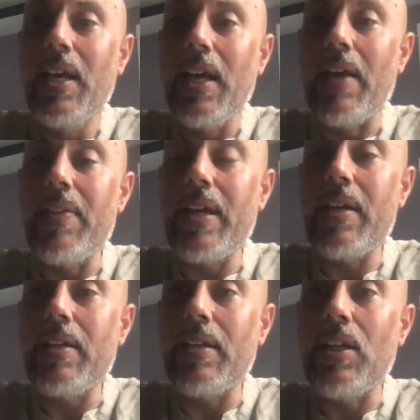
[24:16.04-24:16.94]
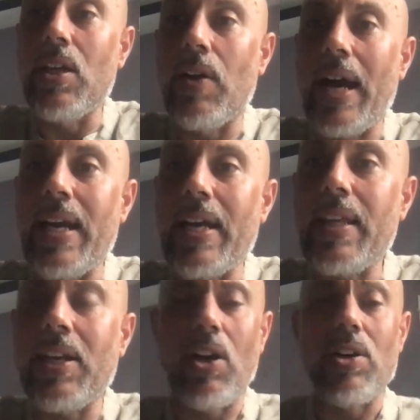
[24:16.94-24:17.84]
then, and I
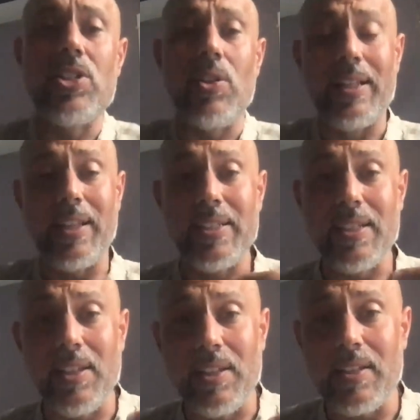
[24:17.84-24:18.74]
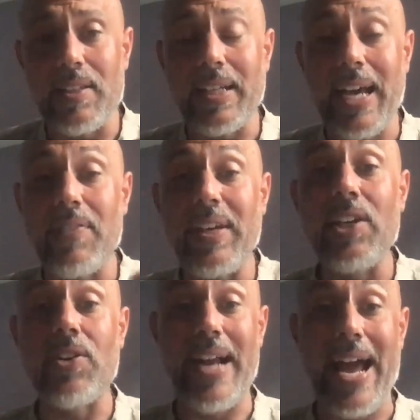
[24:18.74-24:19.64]
think also I'd like to, the kind of
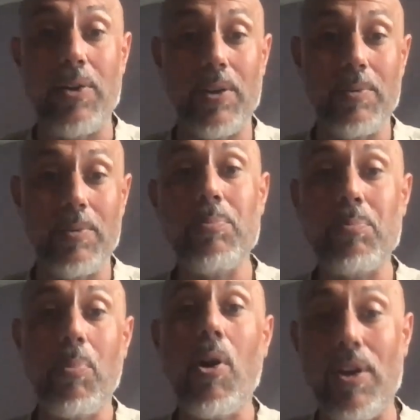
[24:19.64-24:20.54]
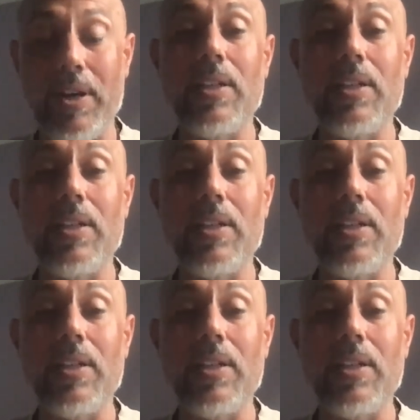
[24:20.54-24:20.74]
inner and outer part,